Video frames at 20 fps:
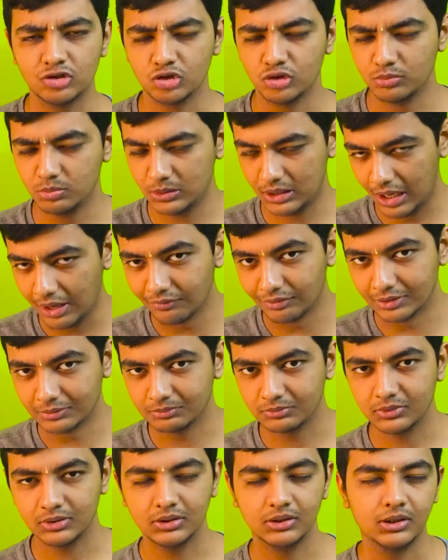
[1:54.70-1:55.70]
should be having.
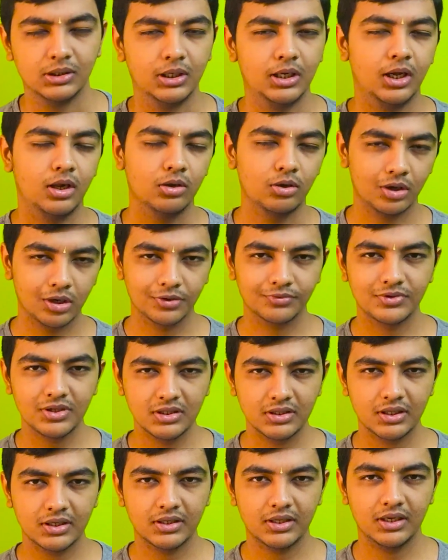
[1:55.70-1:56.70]
A lot of
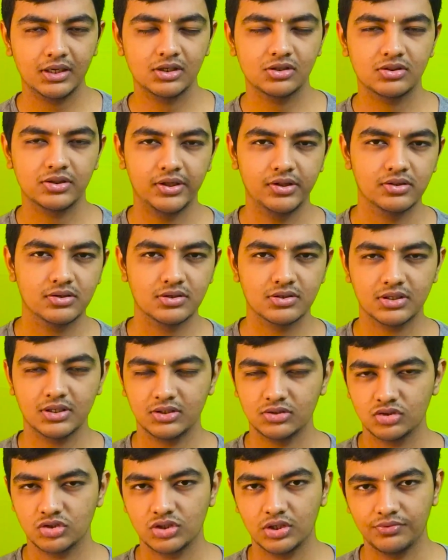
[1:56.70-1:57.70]
things are that sensors
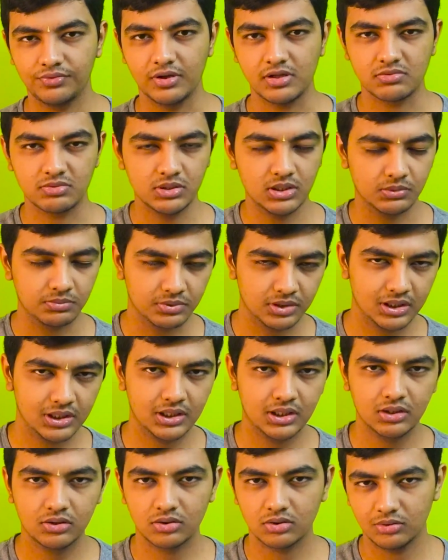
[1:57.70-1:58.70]
and stuff has been
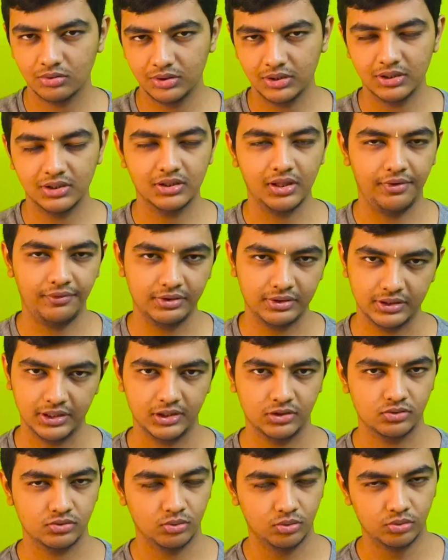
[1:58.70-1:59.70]
upgraded, so it is having that
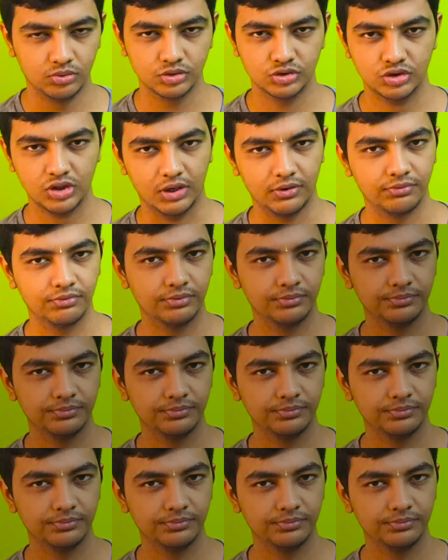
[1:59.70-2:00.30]
own stuff.